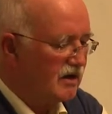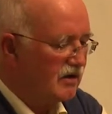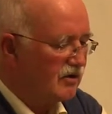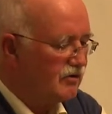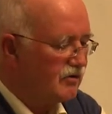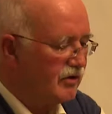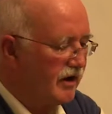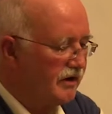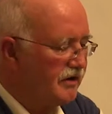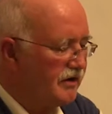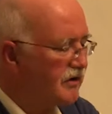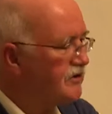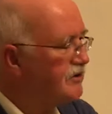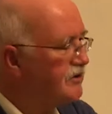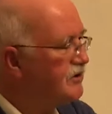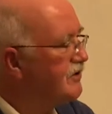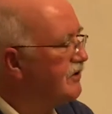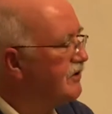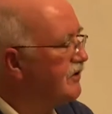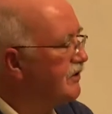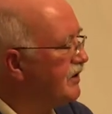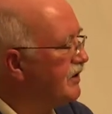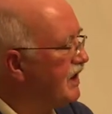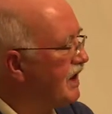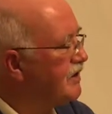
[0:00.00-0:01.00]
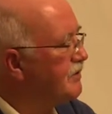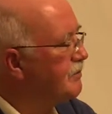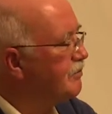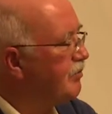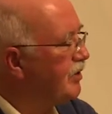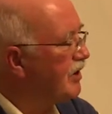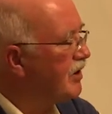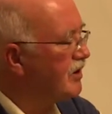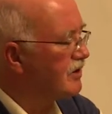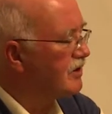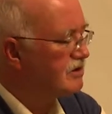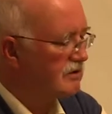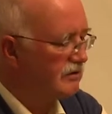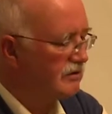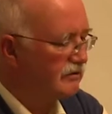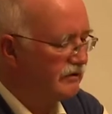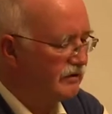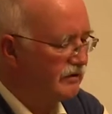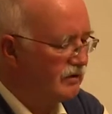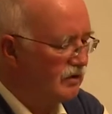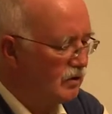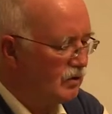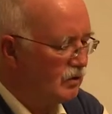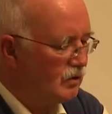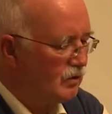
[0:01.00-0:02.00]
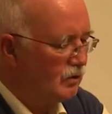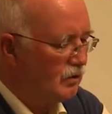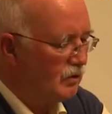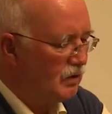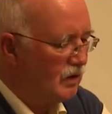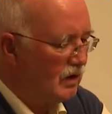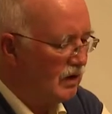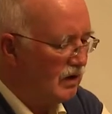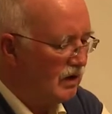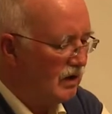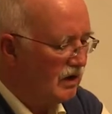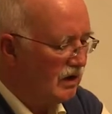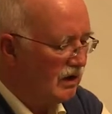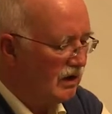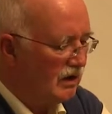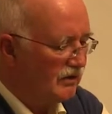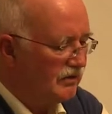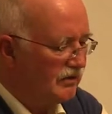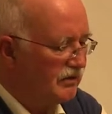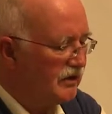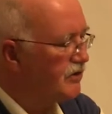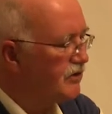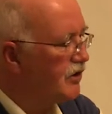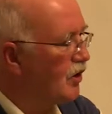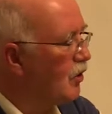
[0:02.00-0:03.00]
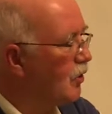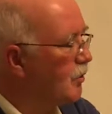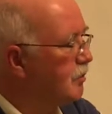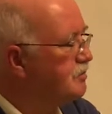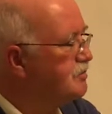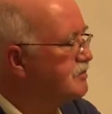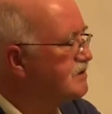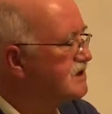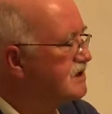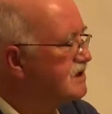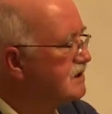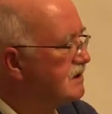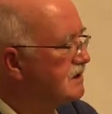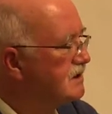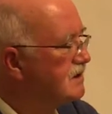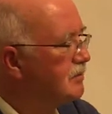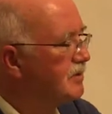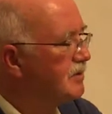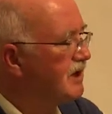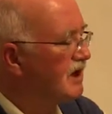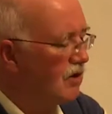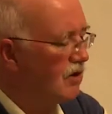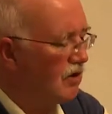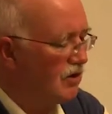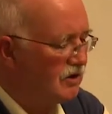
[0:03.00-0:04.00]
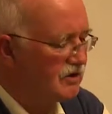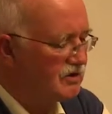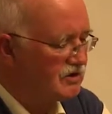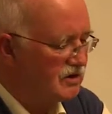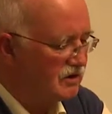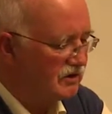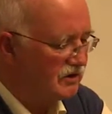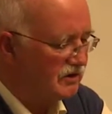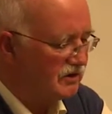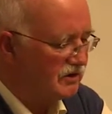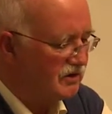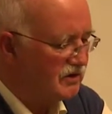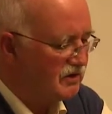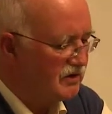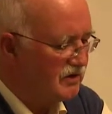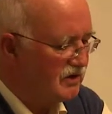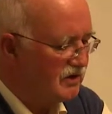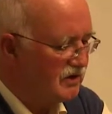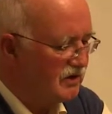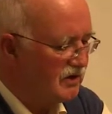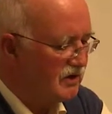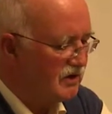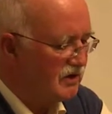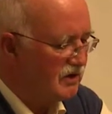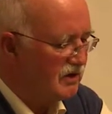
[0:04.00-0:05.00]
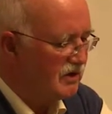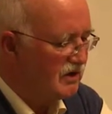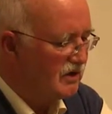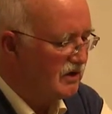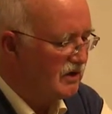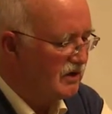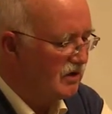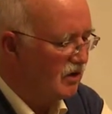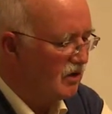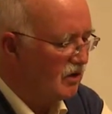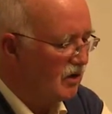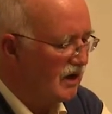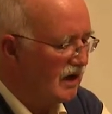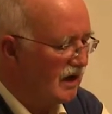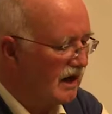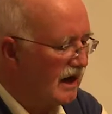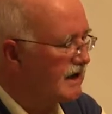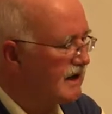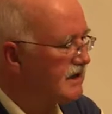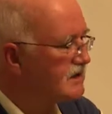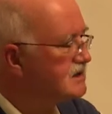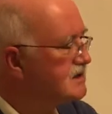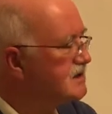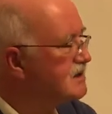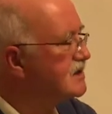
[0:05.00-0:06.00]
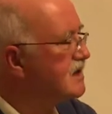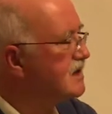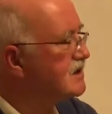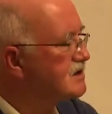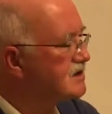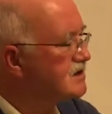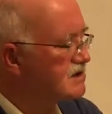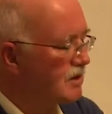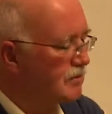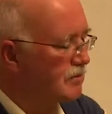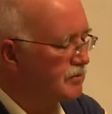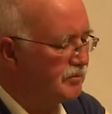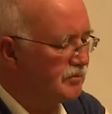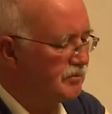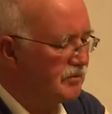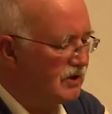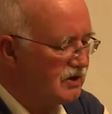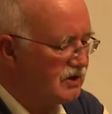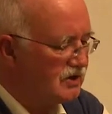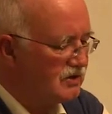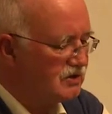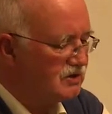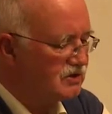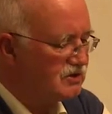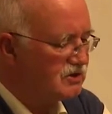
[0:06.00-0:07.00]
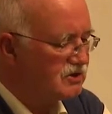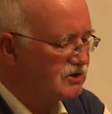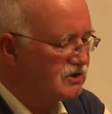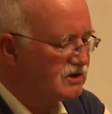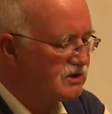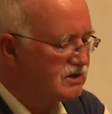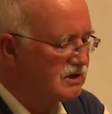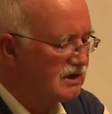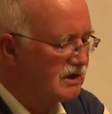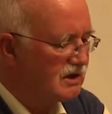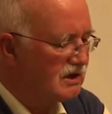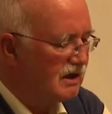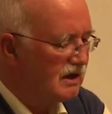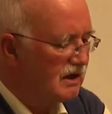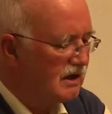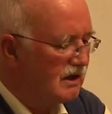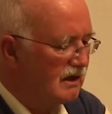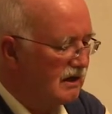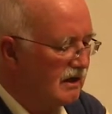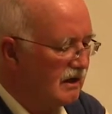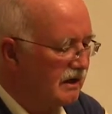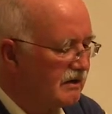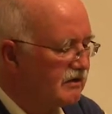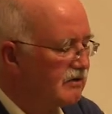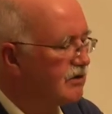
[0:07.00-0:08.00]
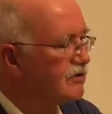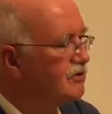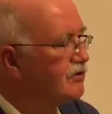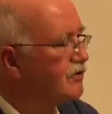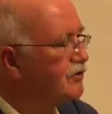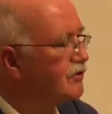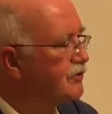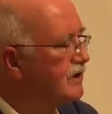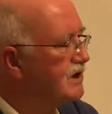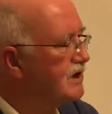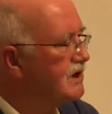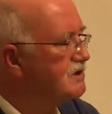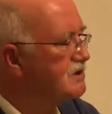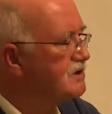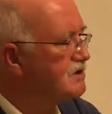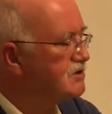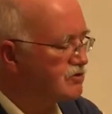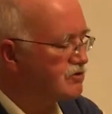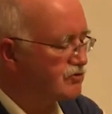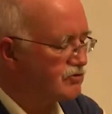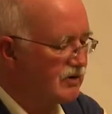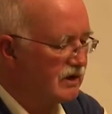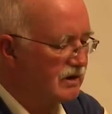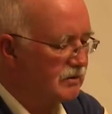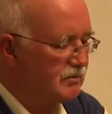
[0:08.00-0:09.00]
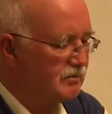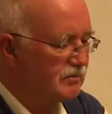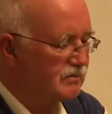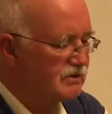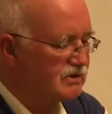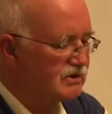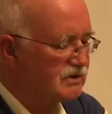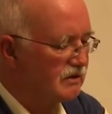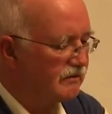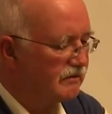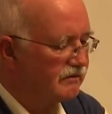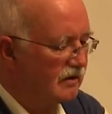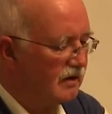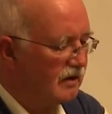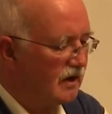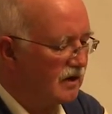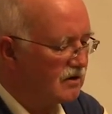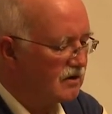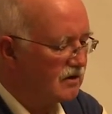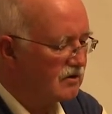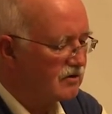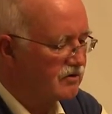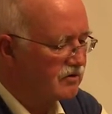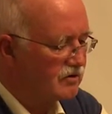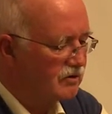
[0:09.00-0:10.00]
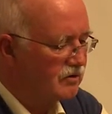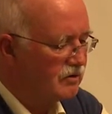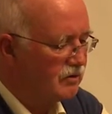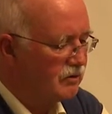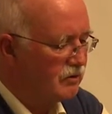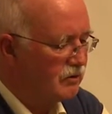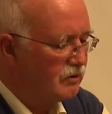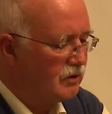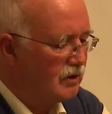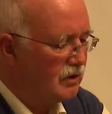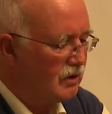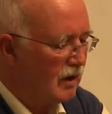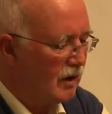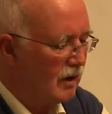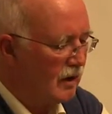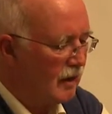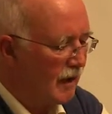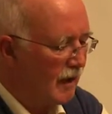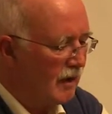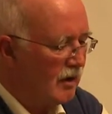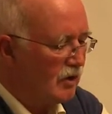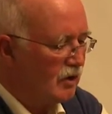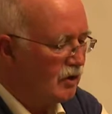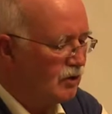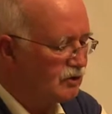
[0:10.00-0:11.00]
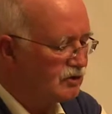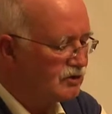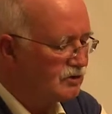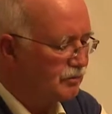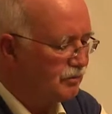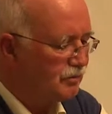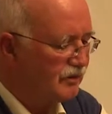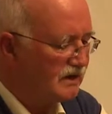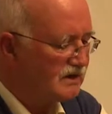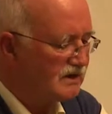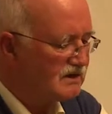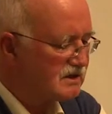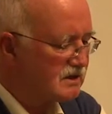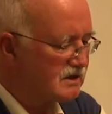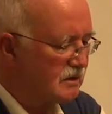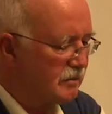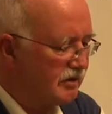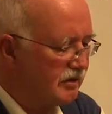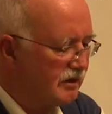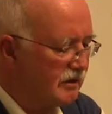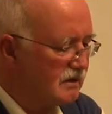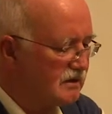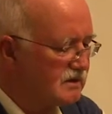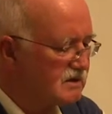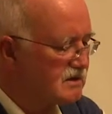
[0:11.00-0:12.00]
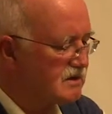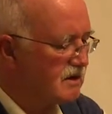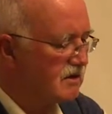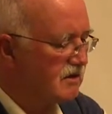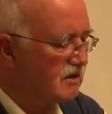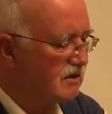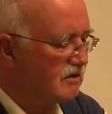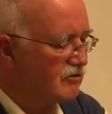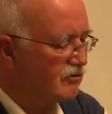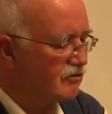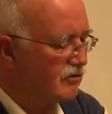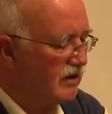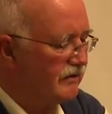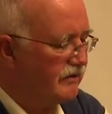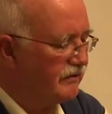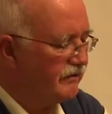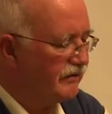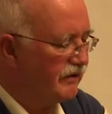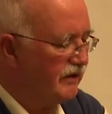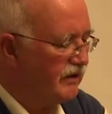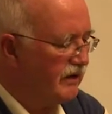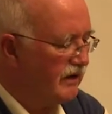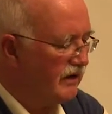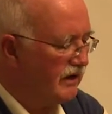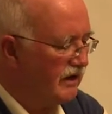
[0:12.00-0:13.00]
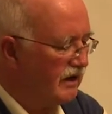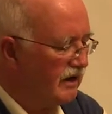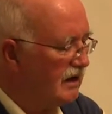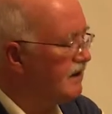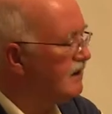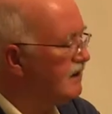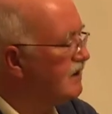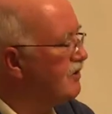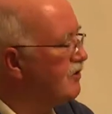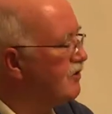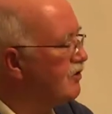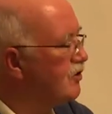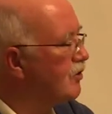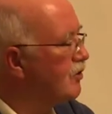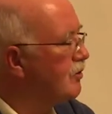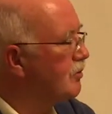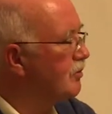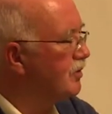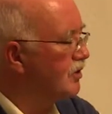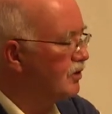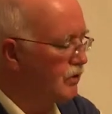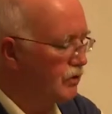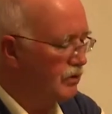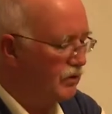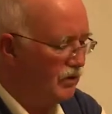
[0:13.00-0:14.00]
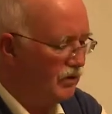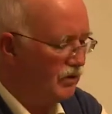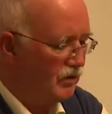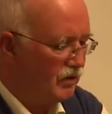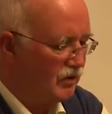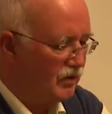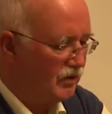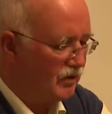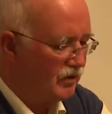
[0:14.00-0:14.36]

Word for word: Credit that part of you that hopes to be haunted or lies submerged like the three streams of Loughcrew, whose principles are graven in your bone.